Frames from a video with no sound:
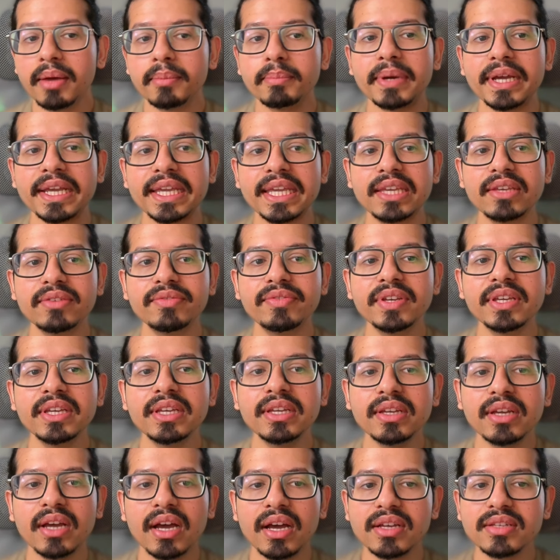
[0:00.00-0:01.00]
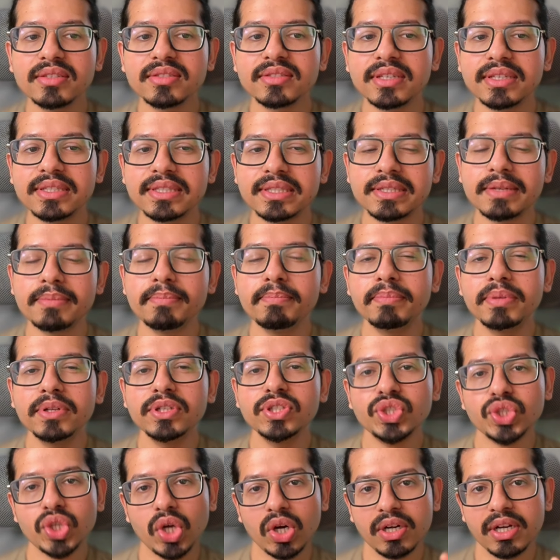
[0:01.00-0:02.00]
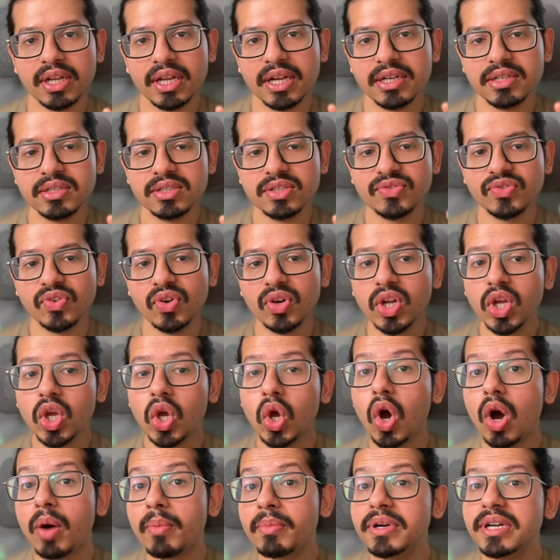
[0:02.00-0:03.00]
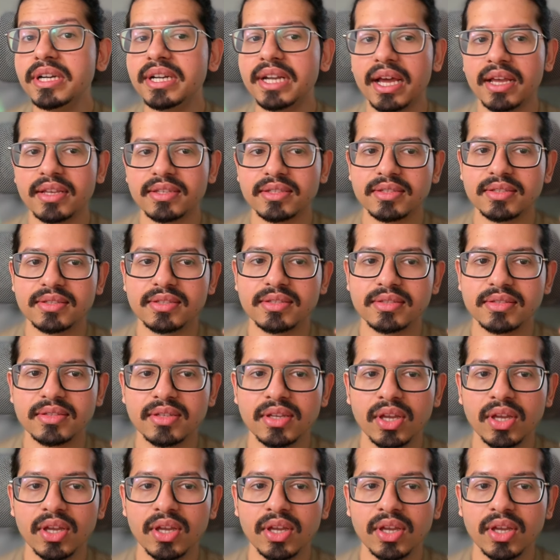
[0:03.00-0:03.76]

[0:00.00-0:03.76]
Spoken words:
by giving us simple shortcuts for common tasks.